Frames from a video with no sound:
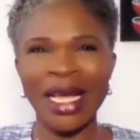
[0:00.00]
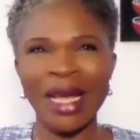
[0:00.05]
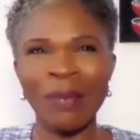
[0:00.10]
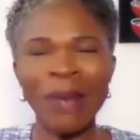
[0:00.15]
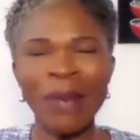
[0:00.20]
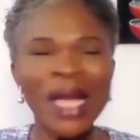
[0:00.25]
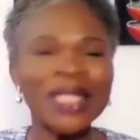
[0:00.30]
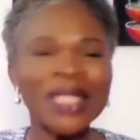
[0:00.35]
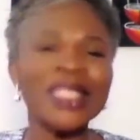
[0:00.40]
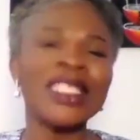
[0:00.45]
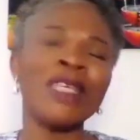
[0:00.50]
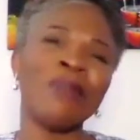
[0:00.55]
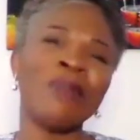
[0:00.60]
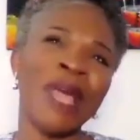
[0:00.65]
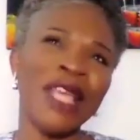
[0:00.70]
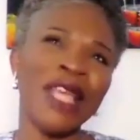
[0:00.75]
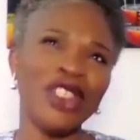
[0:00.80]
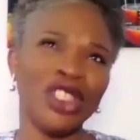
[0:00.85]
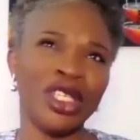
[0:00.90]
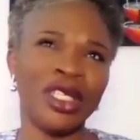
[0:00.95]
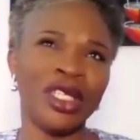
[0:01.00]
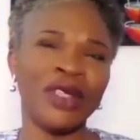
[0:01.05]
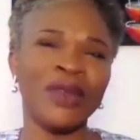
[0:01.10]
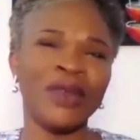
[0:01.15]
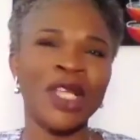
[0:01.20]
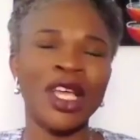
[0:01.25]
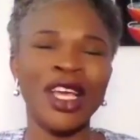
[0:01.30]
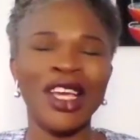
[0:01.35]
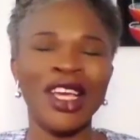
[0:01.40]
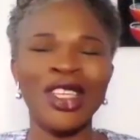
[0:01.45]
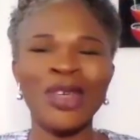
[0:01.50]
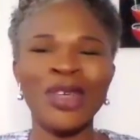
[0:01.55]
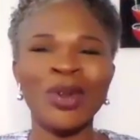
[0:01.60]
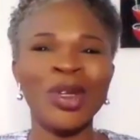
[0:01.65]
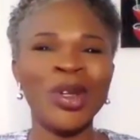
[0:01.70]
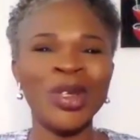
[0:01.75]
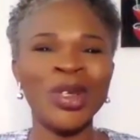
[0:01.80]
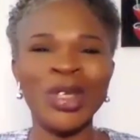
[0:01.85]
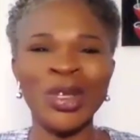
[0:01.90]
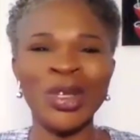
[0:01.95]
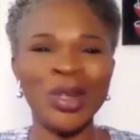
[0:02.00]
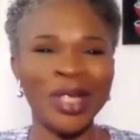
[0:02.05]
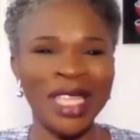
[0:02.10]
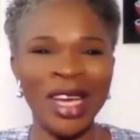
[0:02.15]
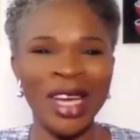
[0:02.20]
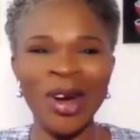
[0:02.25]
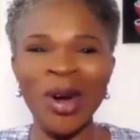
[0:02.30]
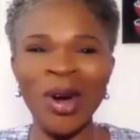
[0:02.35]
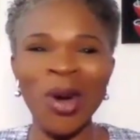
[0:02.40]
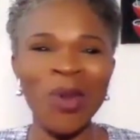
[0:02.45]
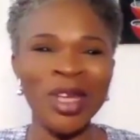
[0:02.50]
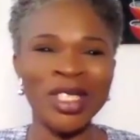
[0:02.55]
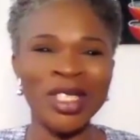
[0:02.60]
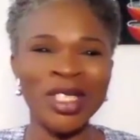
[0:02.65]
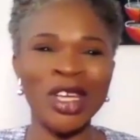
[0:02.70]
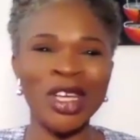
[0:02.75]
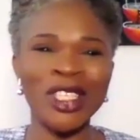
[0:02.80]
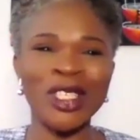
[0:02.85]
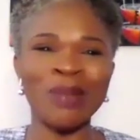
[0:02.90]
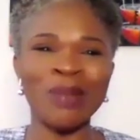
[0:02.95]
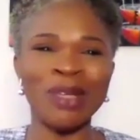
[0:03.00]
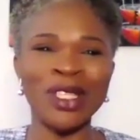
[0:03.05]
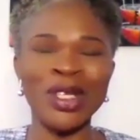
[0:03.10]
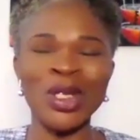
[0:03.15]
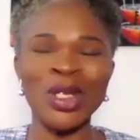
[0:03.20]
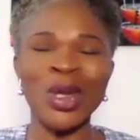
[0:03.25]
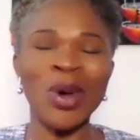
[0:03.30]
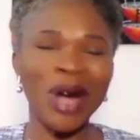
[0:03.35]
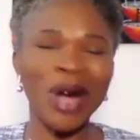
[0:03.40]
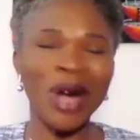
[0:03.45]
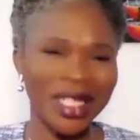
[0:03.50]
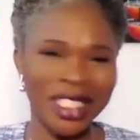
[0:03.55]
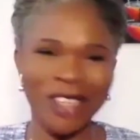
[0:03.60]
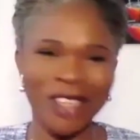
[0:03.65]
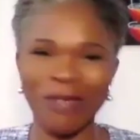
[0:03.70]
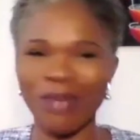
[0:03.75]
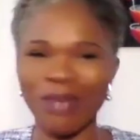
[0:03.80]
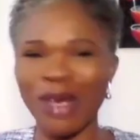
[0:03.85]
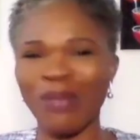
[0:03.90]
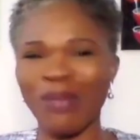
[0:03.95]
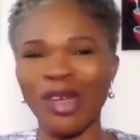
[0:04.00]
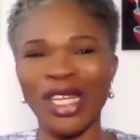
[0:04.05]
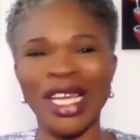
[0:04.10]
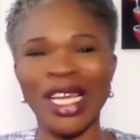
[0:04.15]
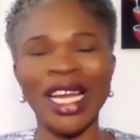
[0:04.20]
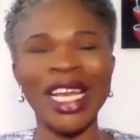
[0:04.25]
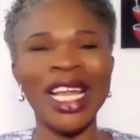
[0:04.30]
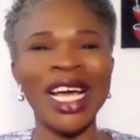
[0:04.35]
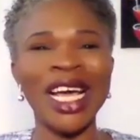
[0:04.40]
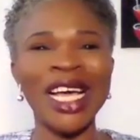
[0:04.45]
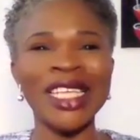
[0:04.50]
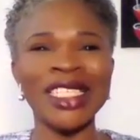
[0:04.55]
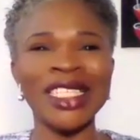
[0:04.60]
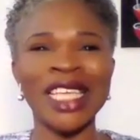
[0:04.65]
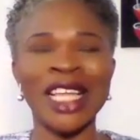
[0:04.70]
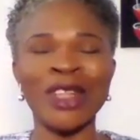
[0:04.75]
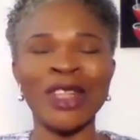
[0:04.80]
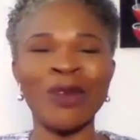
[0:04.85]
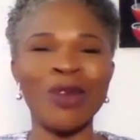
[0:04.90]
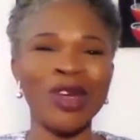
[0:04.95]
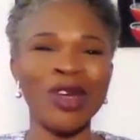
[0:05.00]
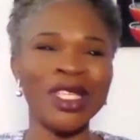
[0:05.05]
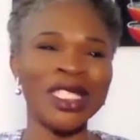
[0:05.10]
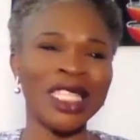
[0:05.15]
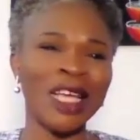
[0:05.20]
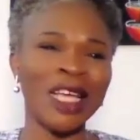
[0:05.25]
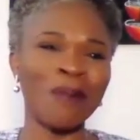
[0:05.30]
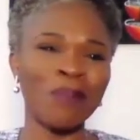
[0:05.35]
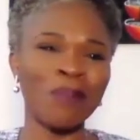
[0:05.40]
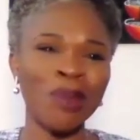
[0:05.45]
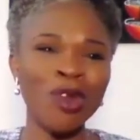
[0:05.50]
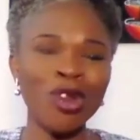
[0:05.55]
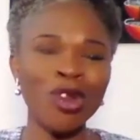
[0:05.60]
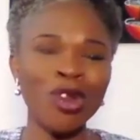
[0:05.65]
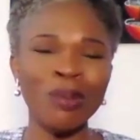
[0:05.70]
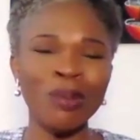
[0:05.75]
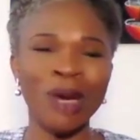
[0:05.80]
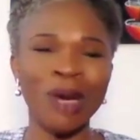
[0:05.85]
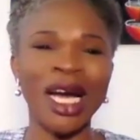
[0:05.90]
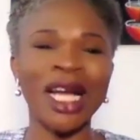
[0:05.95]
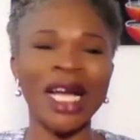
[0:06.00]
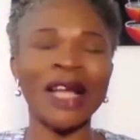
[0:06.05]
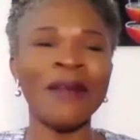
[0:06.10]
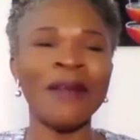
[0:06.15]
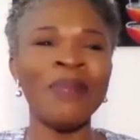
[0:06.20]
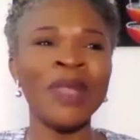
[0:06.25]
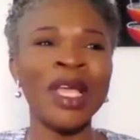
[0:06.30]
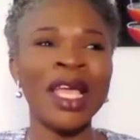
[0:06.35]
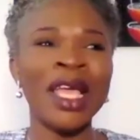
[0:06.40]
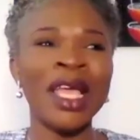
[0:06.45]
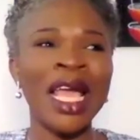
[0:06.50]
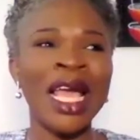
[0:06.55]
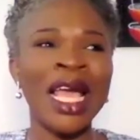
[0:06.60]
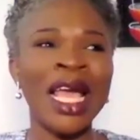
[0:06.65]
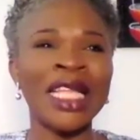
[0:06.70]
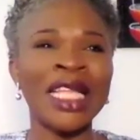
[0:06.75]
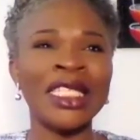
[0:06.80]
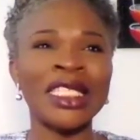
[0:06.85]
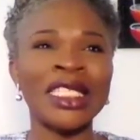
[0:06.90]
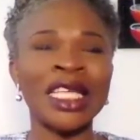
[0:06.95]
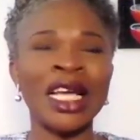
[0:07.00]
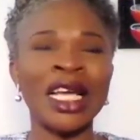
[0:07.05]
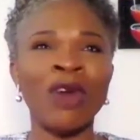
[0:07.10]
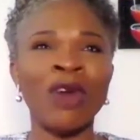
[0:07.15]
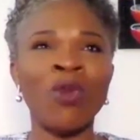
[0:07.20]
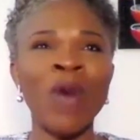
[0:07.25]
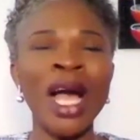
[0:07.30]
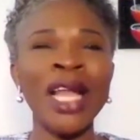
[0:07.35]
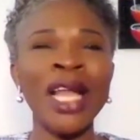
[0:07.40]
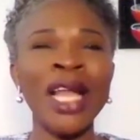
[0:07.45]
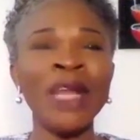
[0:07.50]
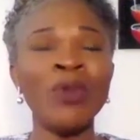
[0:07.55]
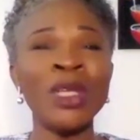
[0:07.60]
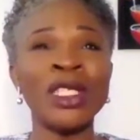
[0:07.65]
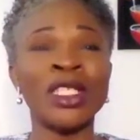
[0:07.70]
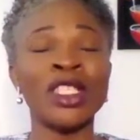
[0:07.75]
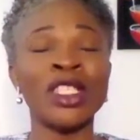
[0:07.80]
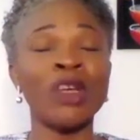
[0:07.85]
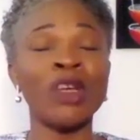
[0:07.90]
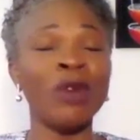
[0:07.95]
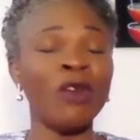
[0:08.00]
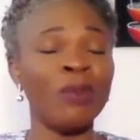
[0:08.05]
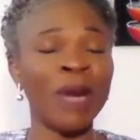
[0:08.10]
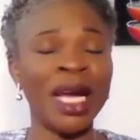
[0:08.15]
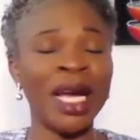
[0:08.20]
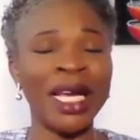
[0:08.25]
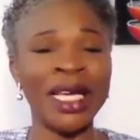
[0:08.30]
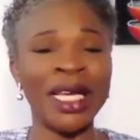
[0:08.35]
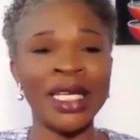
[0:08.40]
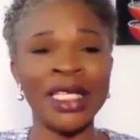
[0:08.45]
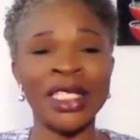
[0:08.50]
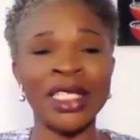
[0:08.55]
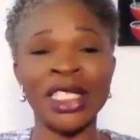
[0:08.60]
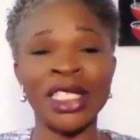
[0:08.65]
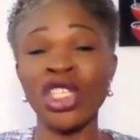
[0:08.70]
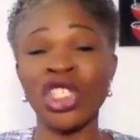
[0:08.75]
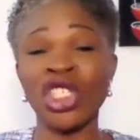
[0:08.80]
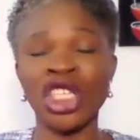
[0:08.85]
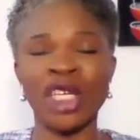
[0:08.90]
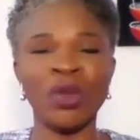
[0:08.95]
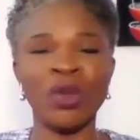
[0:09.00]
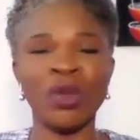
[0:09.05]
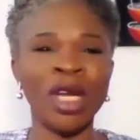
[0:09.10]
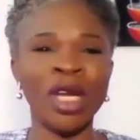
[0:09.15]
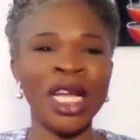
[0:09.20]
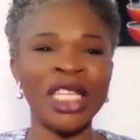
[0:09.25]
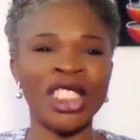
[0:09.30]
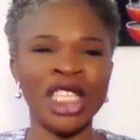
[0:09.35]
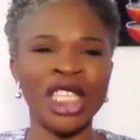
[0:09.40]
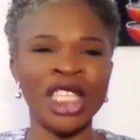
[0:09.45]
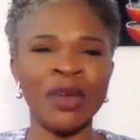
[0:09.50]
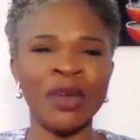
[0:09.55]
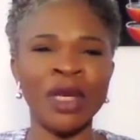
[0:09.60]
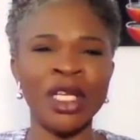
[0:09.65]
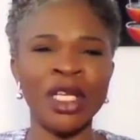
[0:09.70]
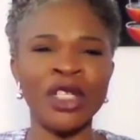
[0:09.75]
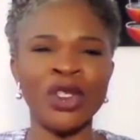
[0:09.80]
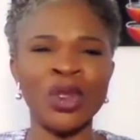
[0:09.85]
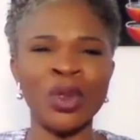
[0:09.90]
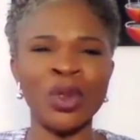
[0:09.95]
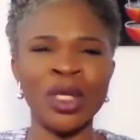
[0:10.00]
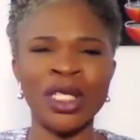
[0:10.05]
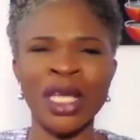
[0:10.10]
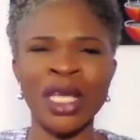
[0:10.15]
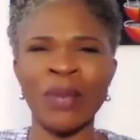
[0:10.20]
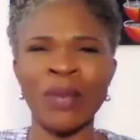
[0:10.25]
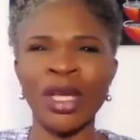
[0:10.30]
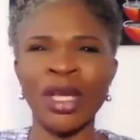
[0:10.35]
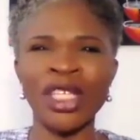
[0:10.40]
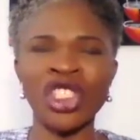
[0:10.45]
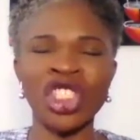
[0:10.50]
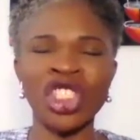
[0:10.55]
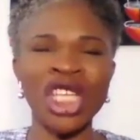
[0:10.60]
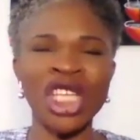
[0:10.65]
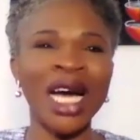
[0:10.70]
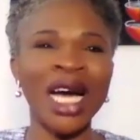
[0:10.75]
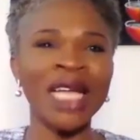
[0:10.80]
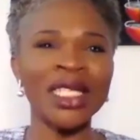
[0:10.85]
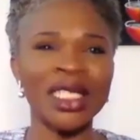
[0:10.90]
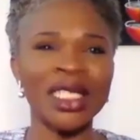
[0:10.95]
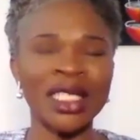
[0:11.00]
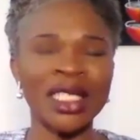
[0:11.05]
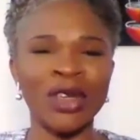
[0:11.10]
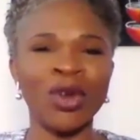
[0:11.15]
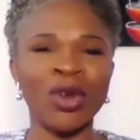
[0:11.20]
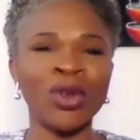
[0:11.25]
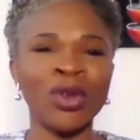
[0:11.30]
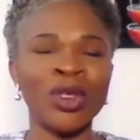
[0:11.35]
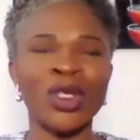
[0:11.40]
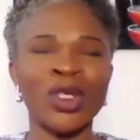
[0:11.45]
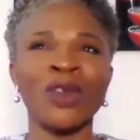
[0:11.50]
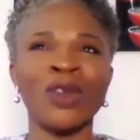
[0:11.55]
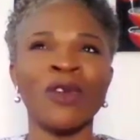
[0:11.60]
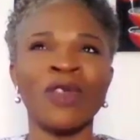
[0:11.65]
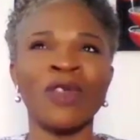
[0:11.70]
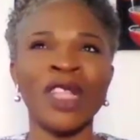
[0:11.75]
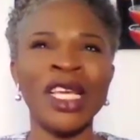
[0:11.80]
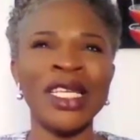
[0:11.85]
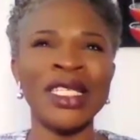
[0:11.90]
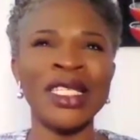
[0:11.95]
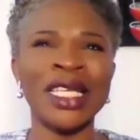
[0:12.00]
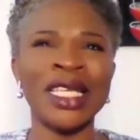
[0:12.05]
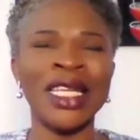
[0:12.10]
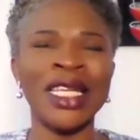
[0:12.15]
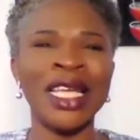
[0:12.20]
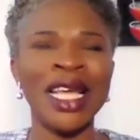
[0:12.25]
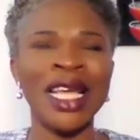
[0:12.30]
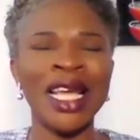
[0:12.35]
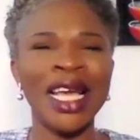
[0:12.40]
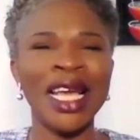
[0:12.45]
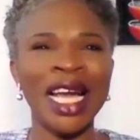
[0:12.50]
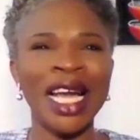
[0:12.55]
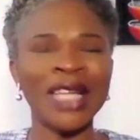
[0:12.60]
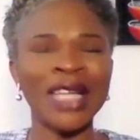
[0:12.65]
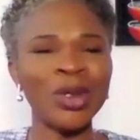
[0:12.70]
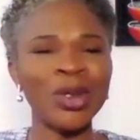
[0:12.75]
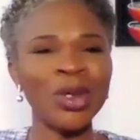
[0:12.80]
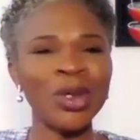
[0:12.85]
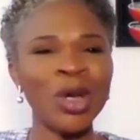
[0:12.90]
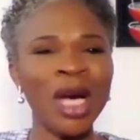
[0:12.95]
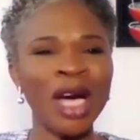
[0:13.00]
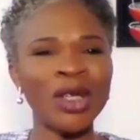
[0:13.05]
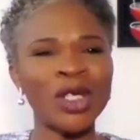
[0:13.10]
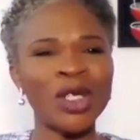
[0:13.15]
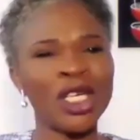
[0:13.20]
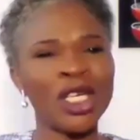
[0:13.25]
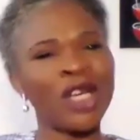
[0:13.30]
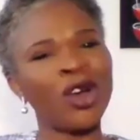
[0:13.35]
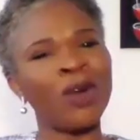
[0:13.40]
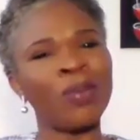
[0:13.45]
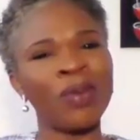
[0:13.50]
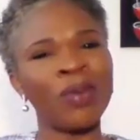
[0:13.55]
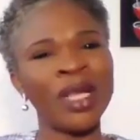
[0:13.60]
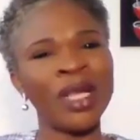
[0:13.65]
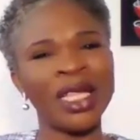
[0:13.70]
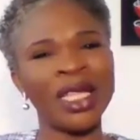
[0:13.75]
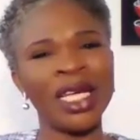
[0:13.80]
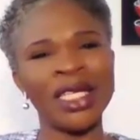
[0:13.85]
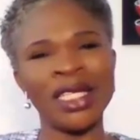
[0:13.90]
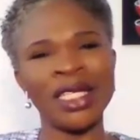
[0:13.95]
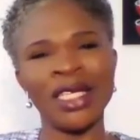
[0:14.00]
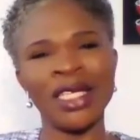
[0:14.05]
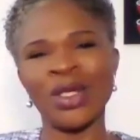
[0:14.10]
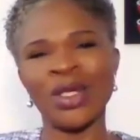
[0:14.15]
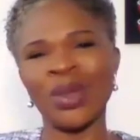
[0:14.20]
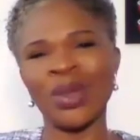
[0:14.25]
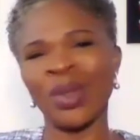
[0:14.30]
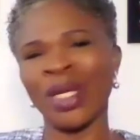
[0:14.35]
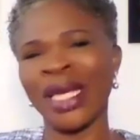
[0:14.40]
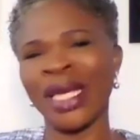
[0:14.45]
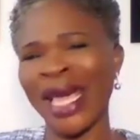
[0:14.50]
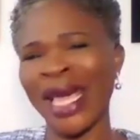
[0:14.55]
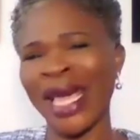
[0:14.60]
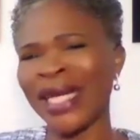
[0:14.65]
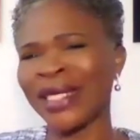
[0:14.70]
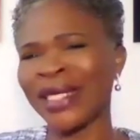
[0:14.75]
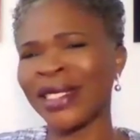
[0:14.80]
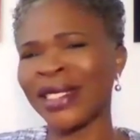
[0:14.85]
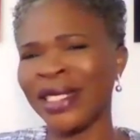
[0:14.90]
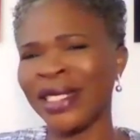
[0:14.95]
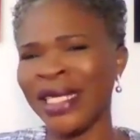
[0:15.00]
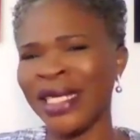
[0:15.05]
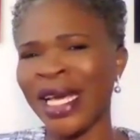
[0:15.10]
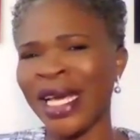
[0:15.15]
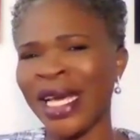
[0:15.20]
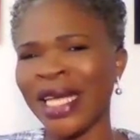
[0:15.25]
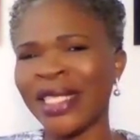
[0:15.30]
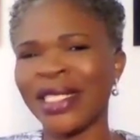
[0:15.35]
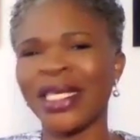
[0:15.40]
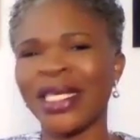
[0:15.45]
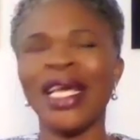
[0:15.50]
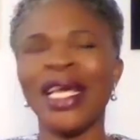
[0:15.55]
participation you will, you know, they are always going to be the talkative people in class and the ones that pull back. And uh, while with some of my teaching, what I generally do is I bring charts and all the sort of things in. I don't know how to incorporate that into a case yet.